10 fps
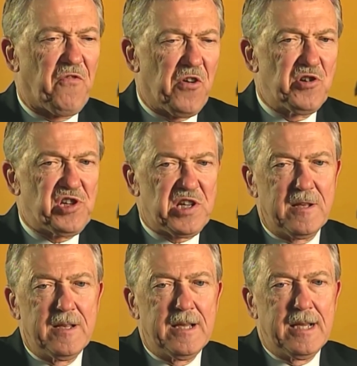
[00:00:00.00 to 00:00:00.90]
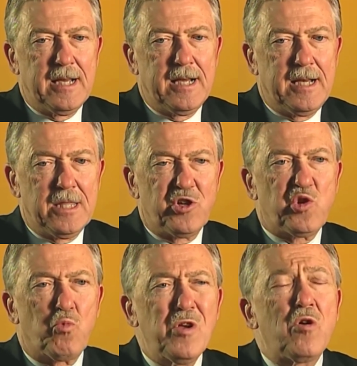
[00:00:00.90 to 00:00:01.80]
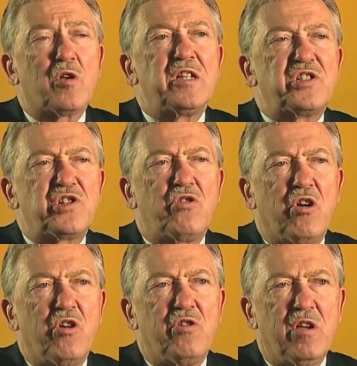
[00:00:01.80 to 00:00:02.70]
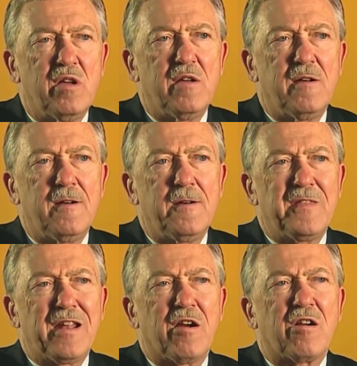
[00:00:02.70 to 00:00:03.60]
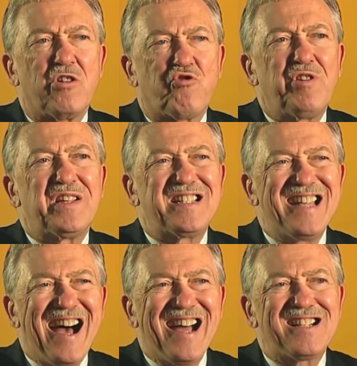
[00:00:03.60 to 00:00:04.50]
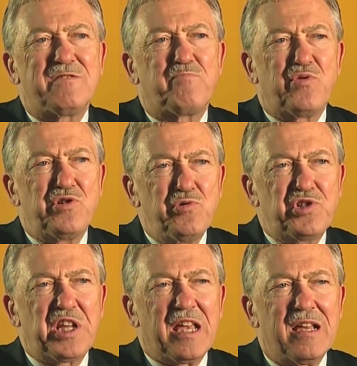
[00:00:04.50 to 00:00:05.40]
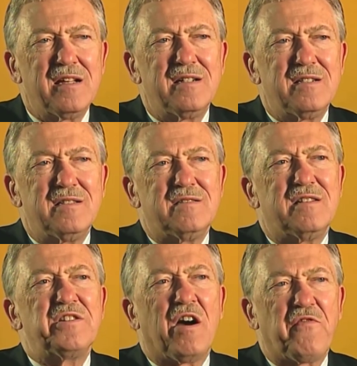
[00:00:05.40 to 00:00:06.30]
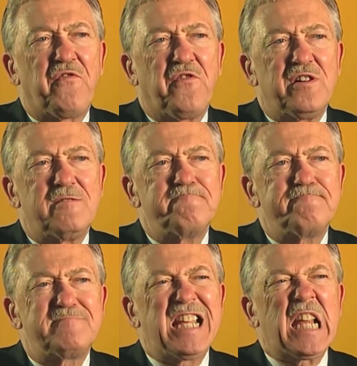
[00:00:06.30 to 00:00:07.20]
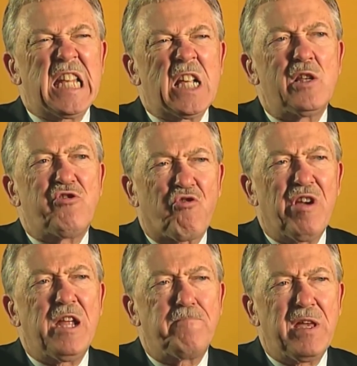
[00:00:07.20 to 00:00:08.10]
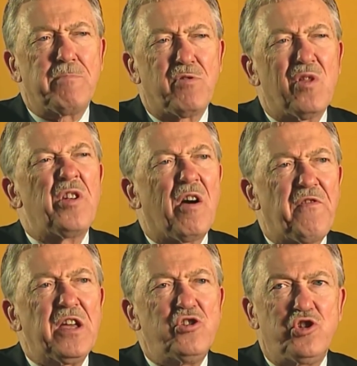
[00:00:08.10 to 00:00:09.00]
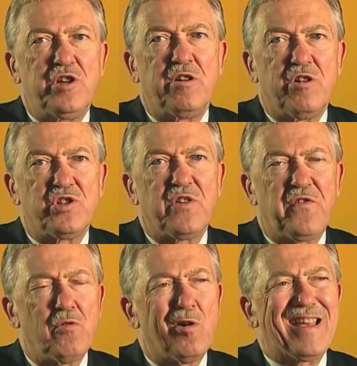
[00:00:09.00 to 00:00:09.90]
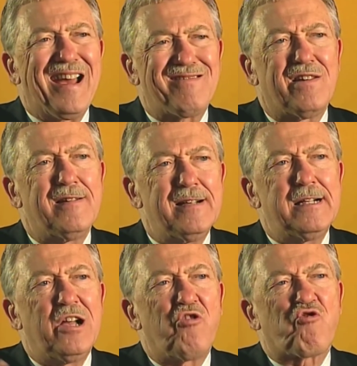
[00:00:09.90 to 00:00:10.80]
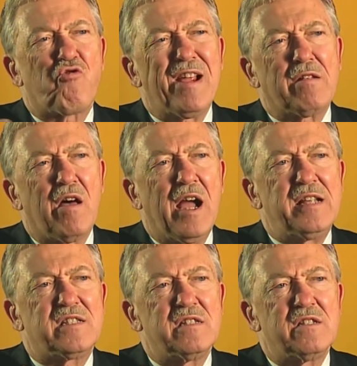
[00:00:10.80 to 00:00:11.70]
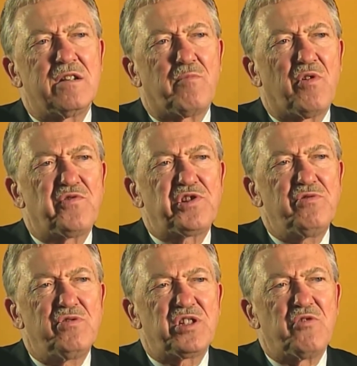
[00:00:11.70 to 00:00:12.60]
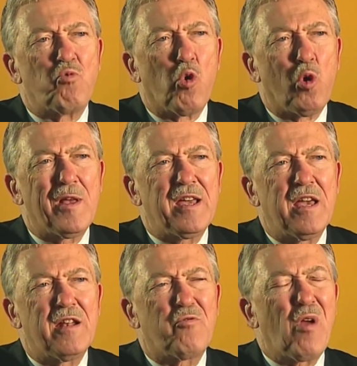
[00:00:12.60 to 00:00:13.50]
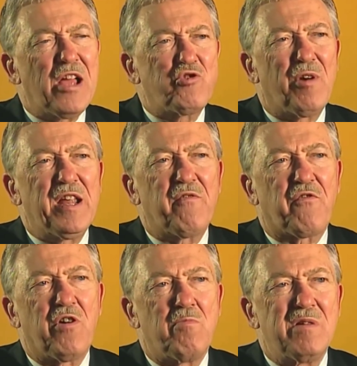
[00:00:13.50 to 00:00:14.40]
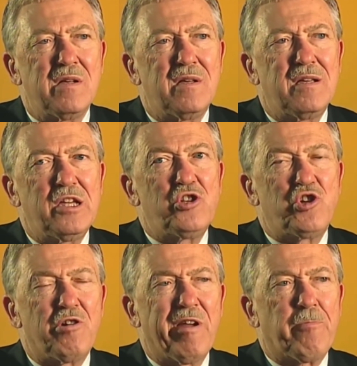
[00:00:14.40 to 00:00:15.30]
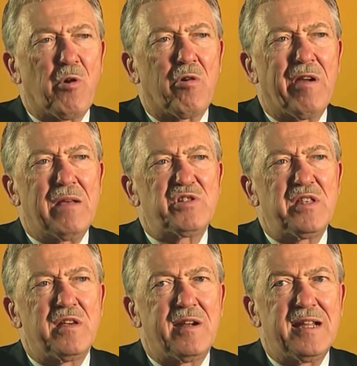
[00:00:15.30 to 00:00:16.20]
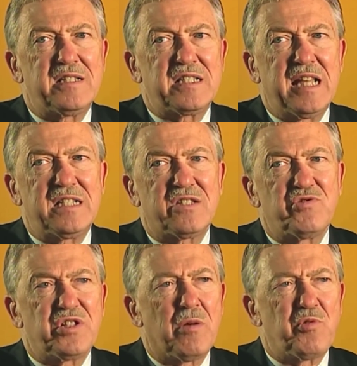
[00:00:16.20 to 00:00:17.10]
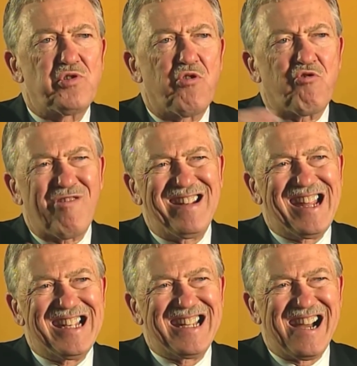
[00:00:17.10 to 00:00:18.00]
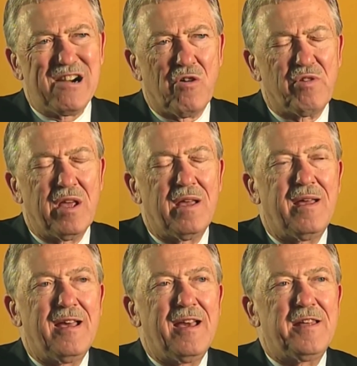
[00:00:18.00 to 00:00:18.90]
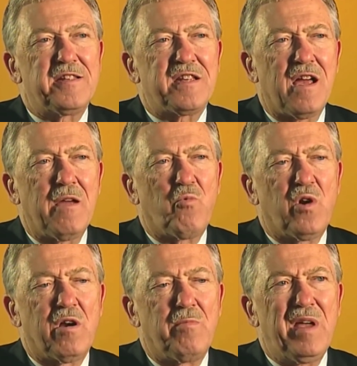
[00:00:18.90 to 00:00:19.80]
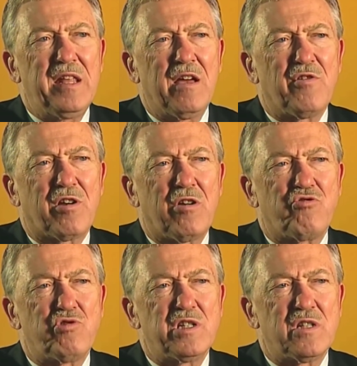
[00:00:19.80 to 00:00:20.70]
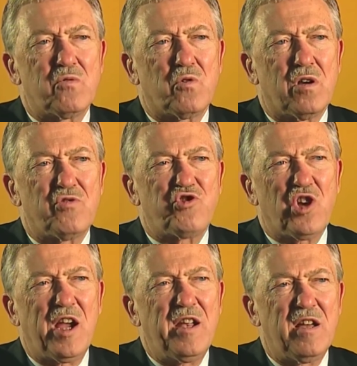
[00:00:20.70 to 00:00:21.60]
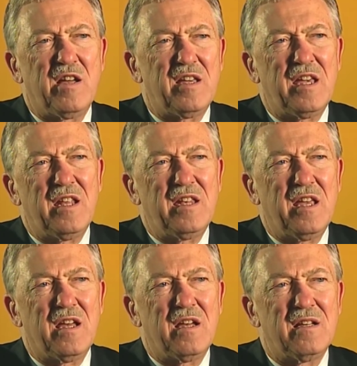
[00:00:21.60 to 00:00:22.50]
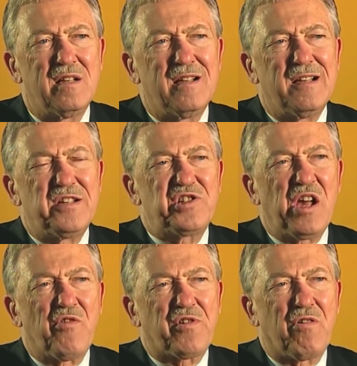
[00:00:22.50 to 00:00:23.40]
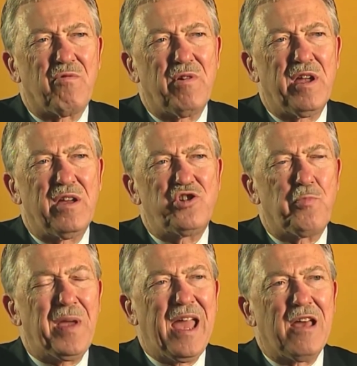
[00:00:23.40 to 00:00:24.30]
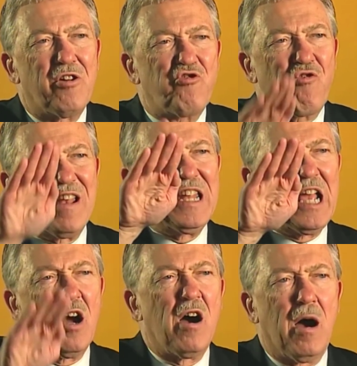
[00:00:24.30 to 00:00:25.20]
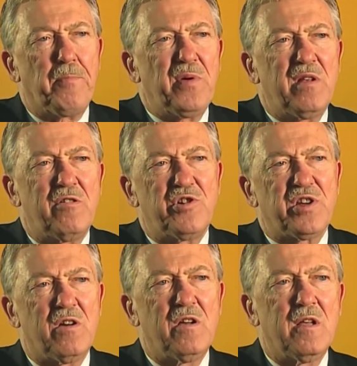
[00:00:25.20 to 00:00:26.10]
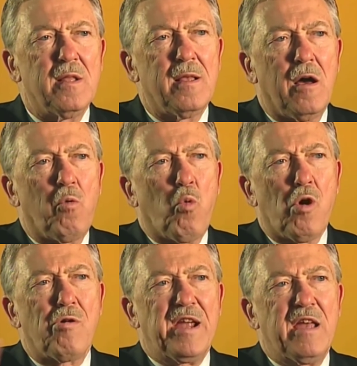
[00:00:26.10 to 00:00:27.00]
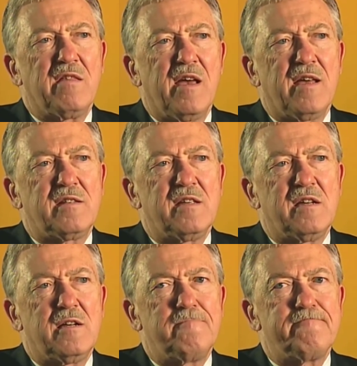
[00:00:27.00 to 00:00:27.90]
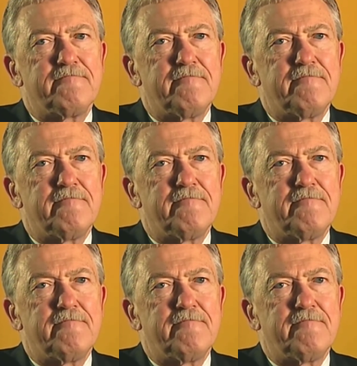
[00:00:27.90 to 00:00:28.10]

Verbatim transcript: First, uh, there's a real concern uh, that our country is not producing enough um, technically trained people, enough engineers. If you look at the trend lines in the number of students enrolling in, graduating from engineering programs in the United States, those numbers are trending down at a time where many other countries of the world, China, India, South Korea, Japan, are trending up. And there's a, a worry that uh,